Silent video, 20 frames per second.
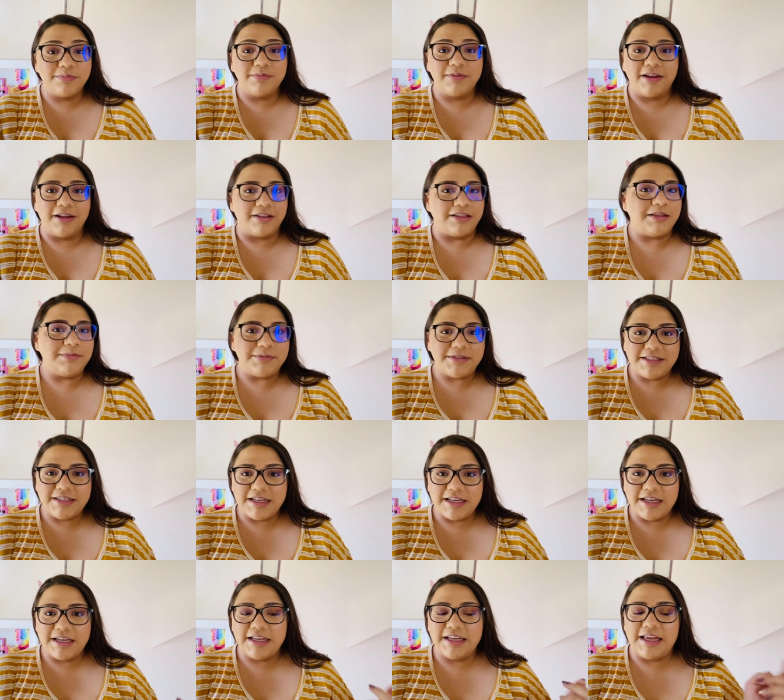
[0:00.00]

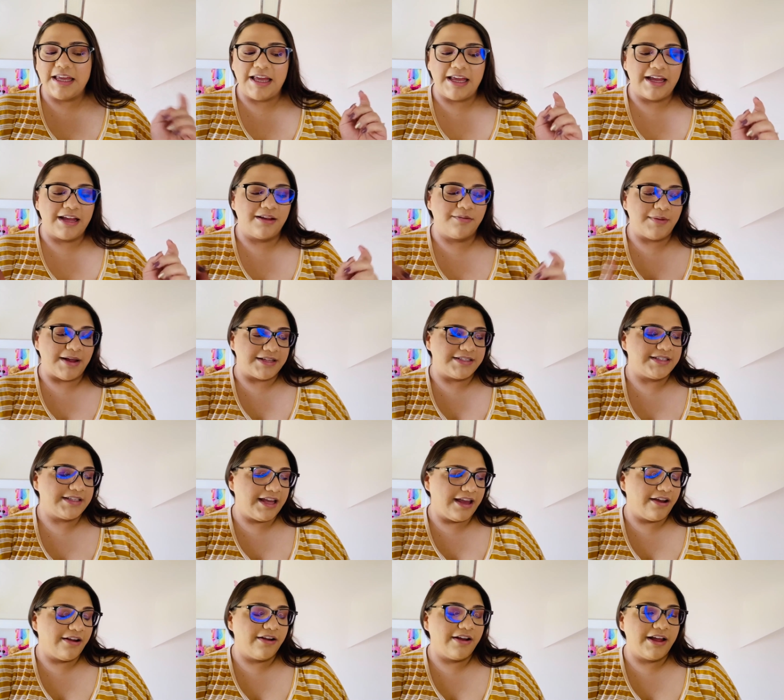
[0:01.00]
lipstick and
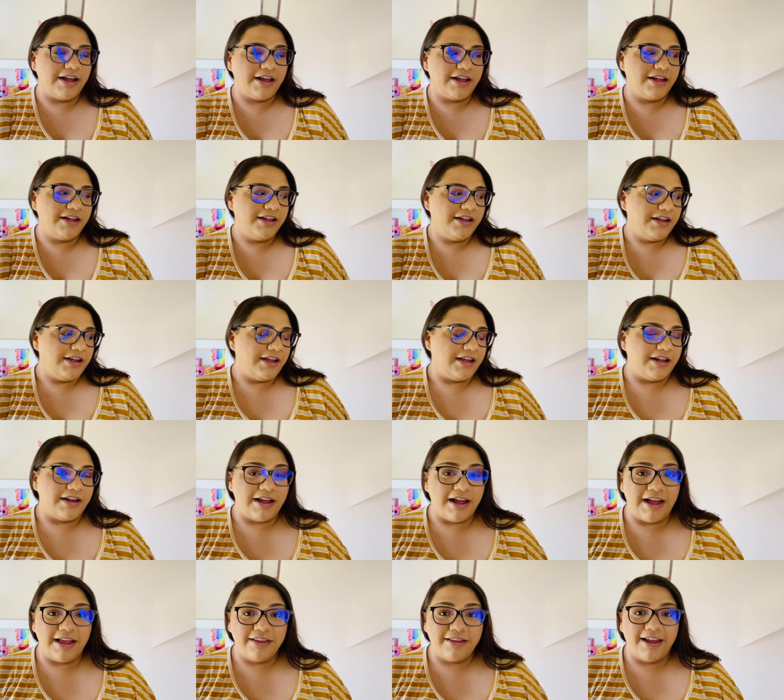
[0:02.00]
mascara and
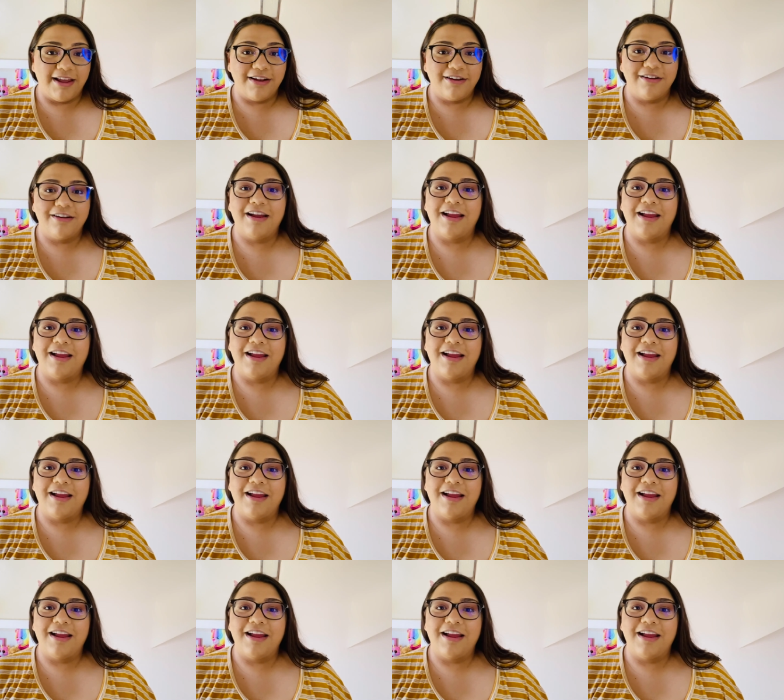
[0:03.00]
eyeliner,